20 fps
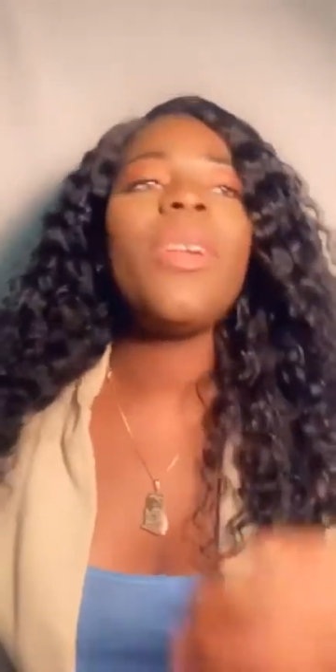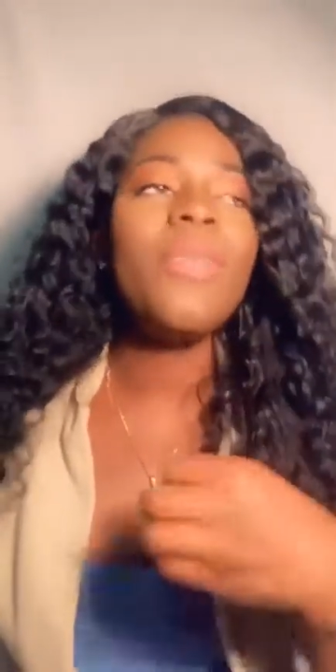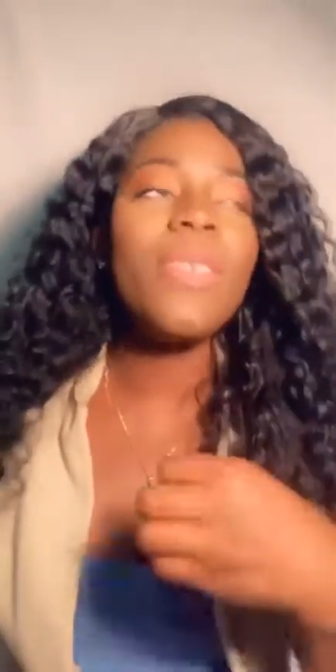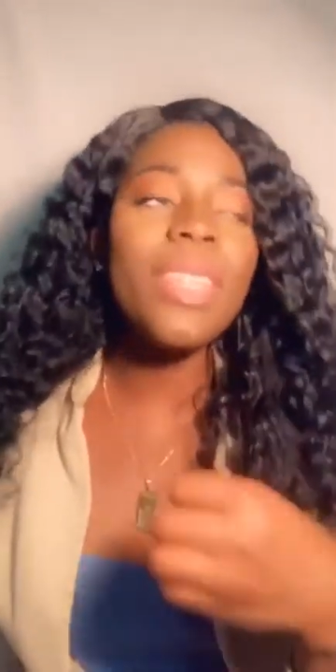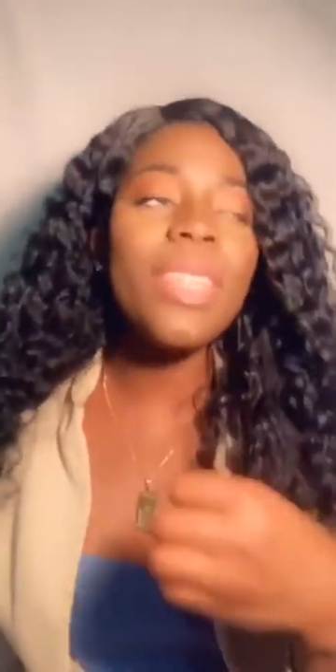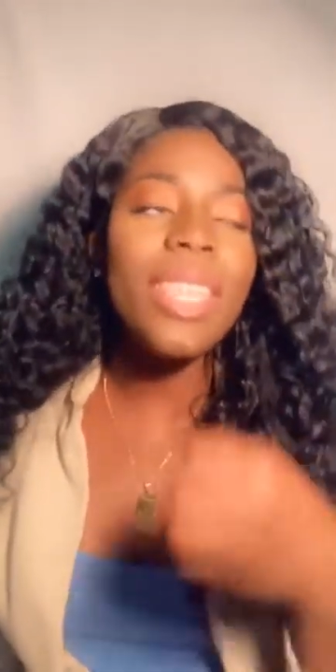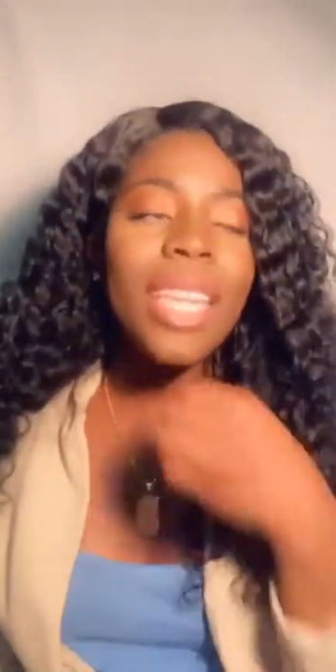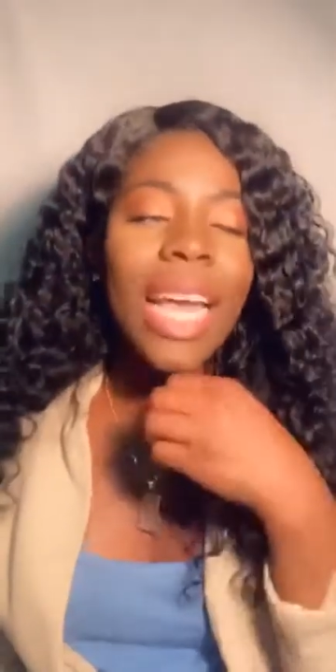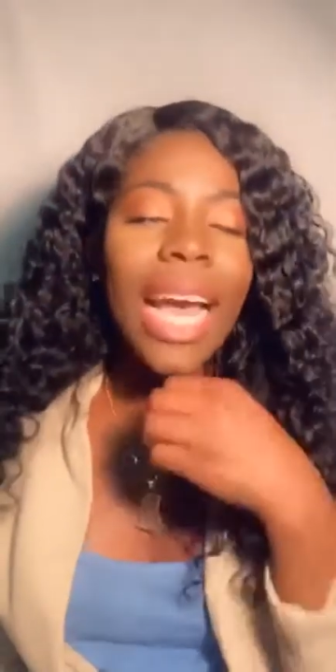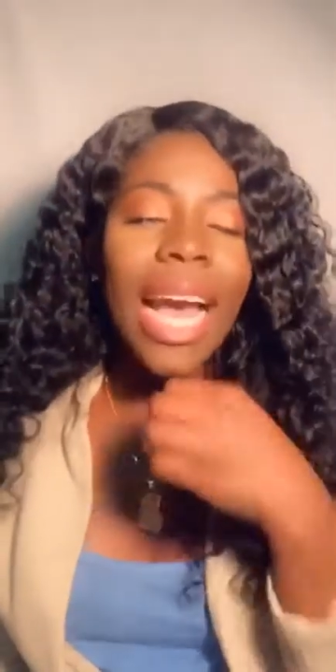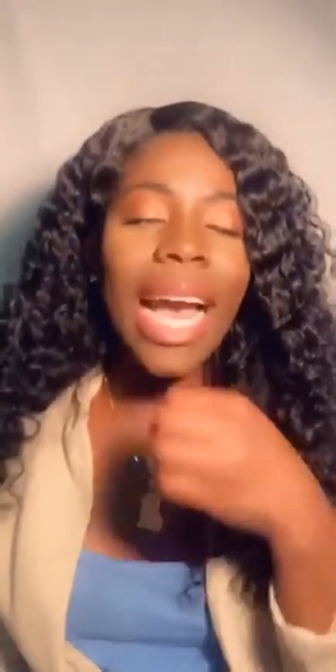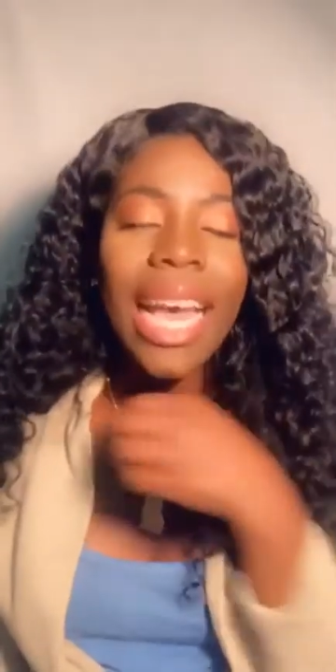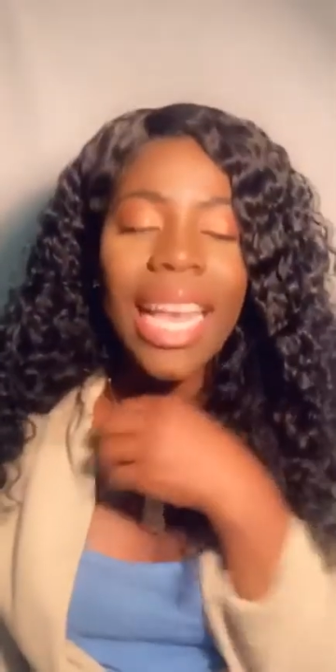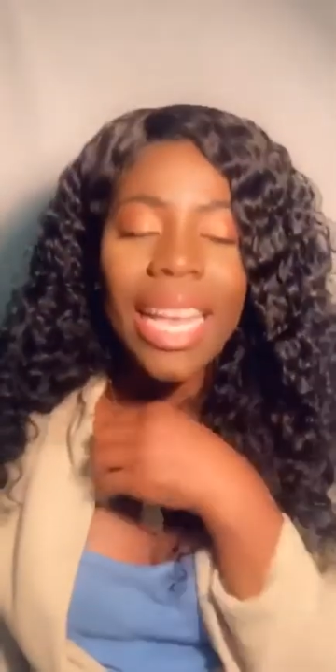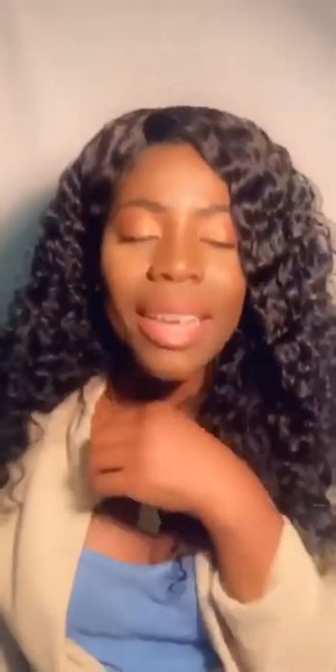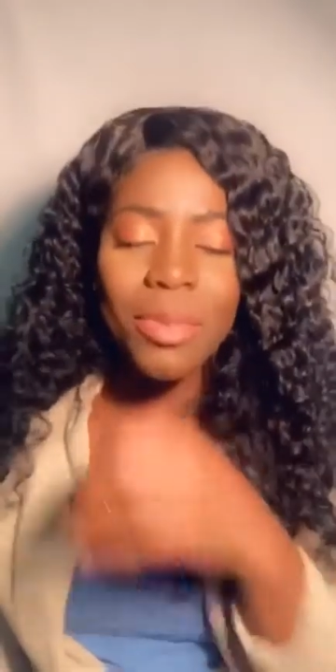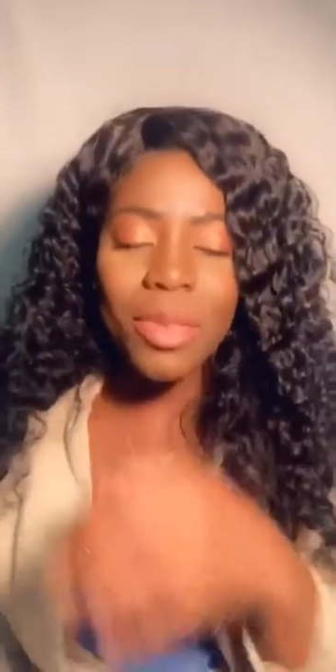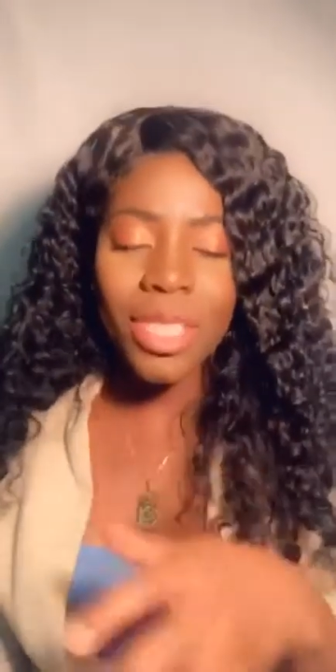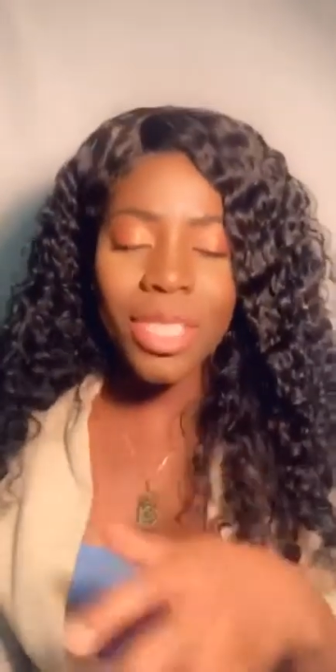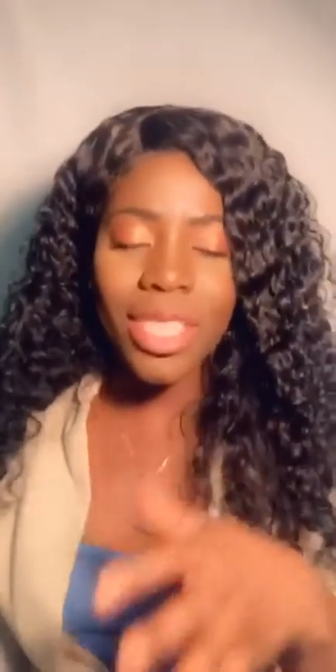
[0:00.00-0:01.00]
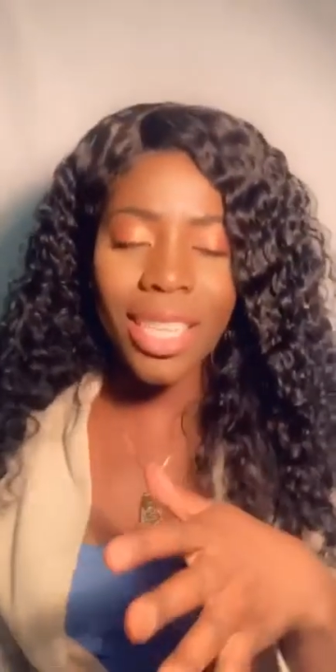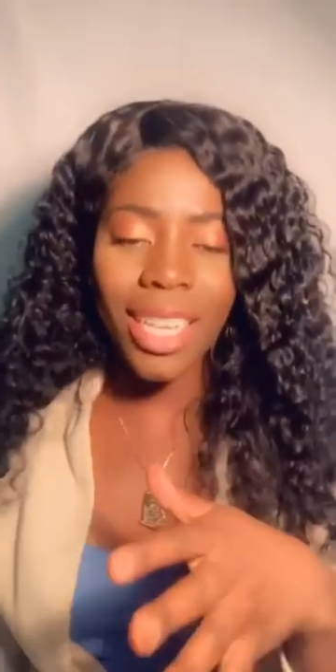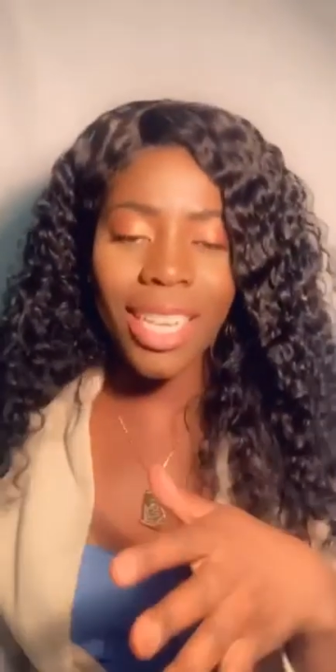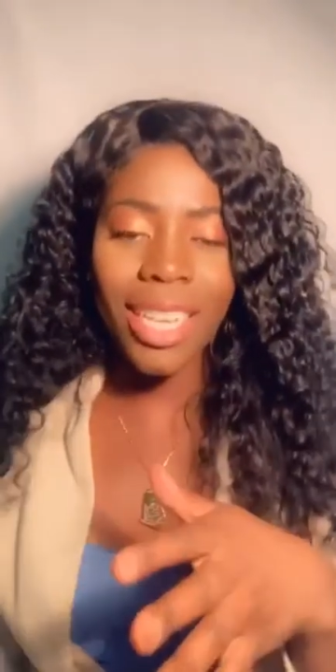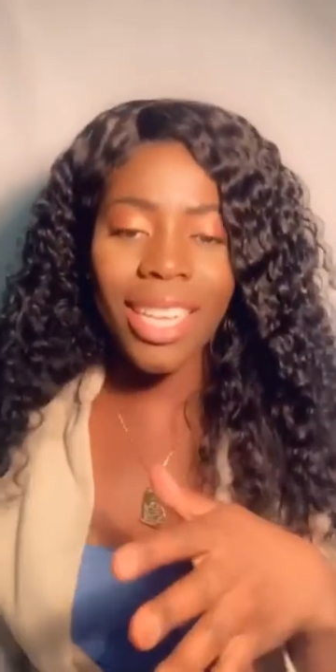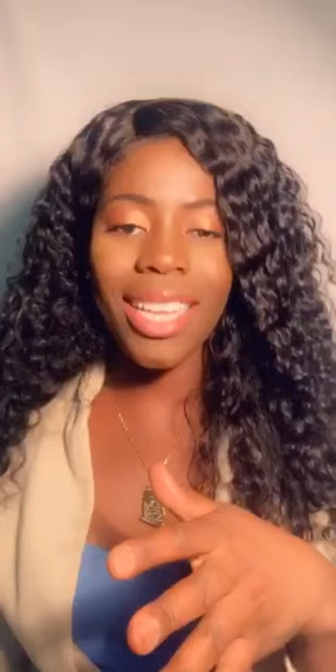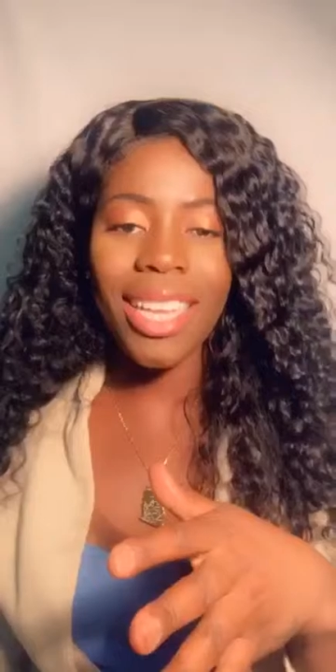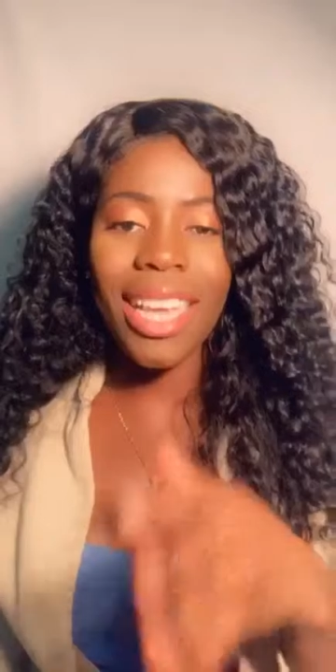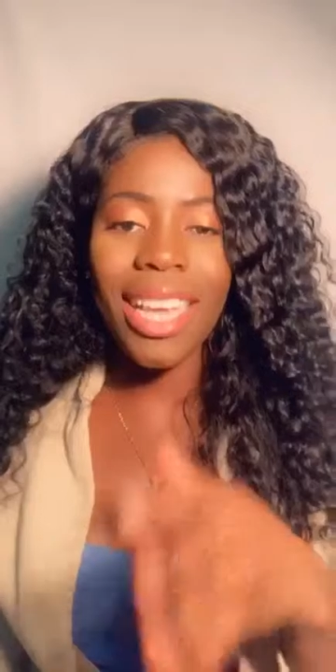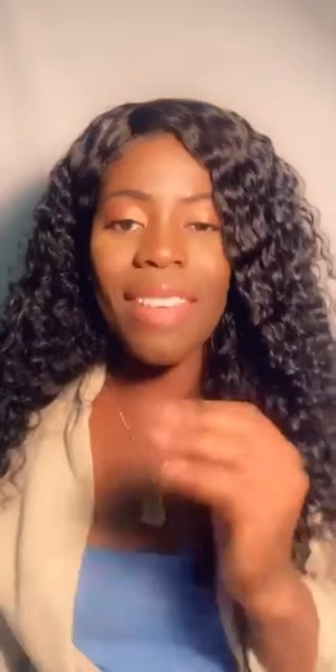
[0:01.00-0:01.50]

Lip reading: really, I appreciate it.